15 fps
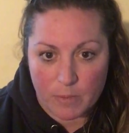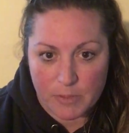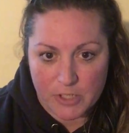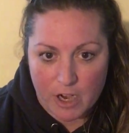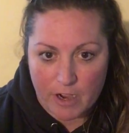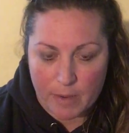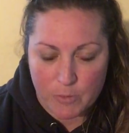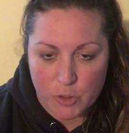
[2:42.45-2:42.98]
I'm
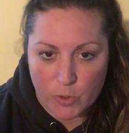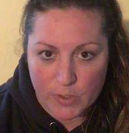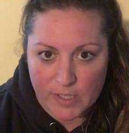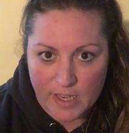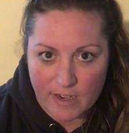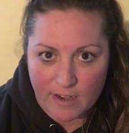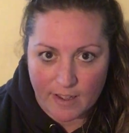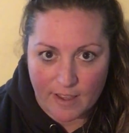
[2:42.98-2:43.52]
sorry, I'm so
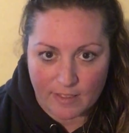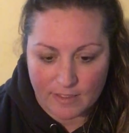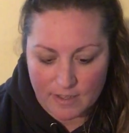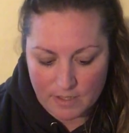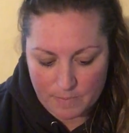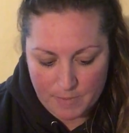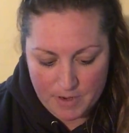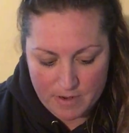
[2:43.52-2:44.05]
excited to get
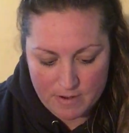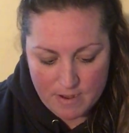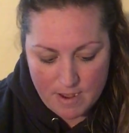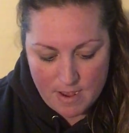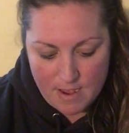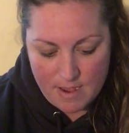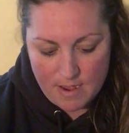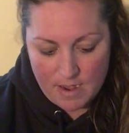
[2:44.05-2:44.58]
this, but
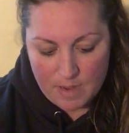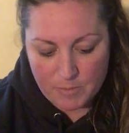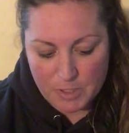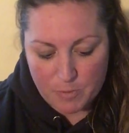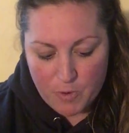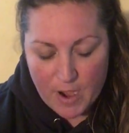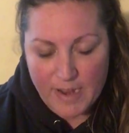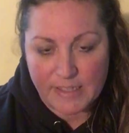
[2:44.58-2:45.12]
I'm
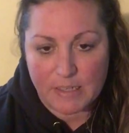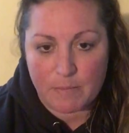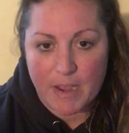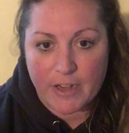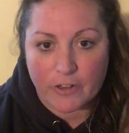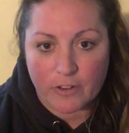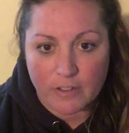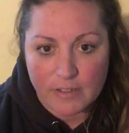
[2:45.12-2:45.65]
surprising
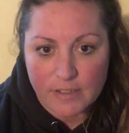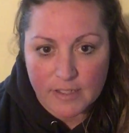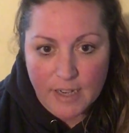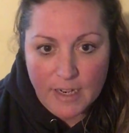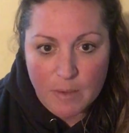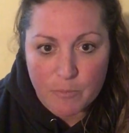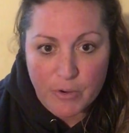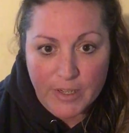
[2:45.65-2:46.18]
my girls
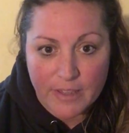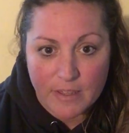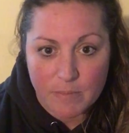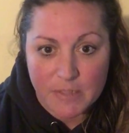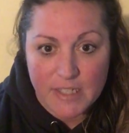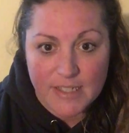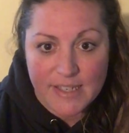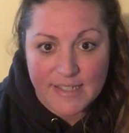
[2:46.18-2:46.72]
tonight. I'm bringing them
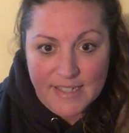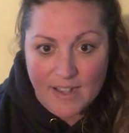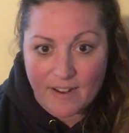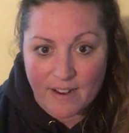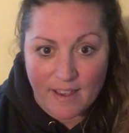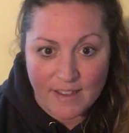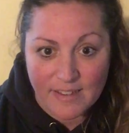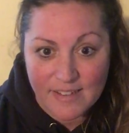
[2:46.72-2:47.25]
to Disney
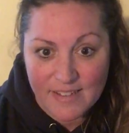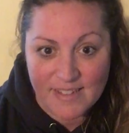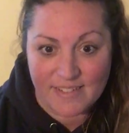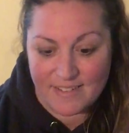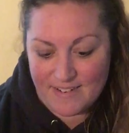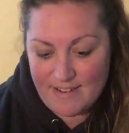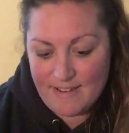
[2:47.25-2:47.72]
on Ice,